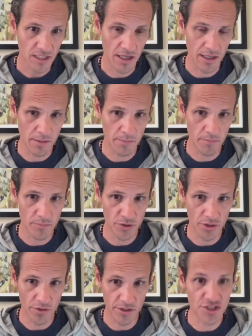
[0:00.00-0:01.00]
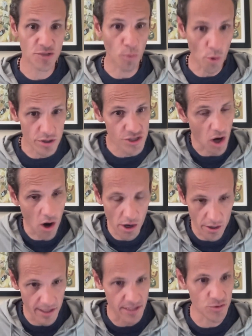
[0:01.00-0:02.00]
The spores
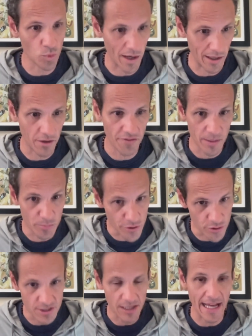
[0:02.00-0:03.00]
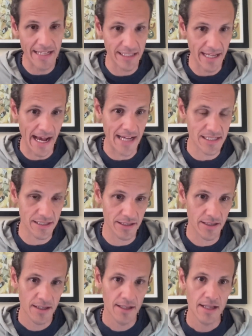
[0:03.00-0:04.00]
are as well. They produce lactic acid,
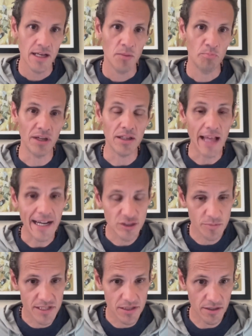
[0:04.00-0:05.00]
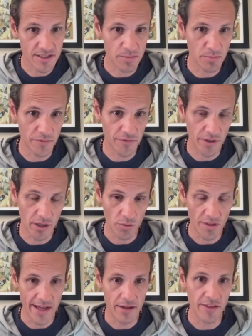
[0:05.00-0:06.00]
but Lactobacillus and Bifido,
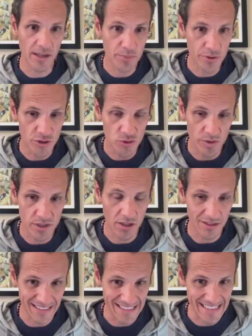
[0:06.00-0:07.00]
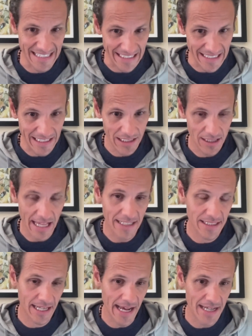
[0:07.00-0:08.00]
they produce what's called
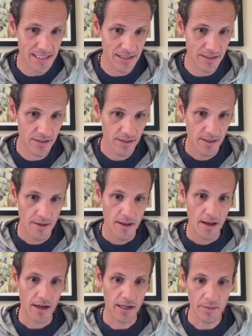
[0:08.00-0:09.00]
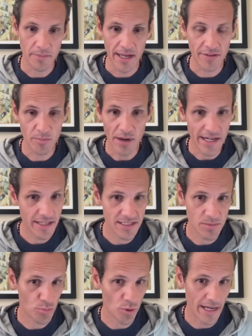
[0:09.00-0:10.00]
D-lactic acid. And the body
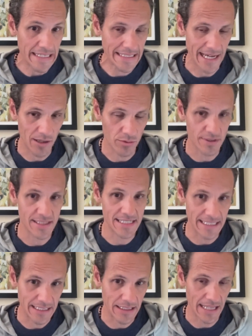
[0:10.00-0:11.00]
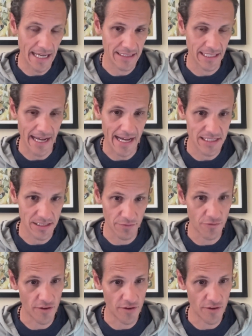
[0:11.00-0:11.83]
doesn't break down D-lactic acid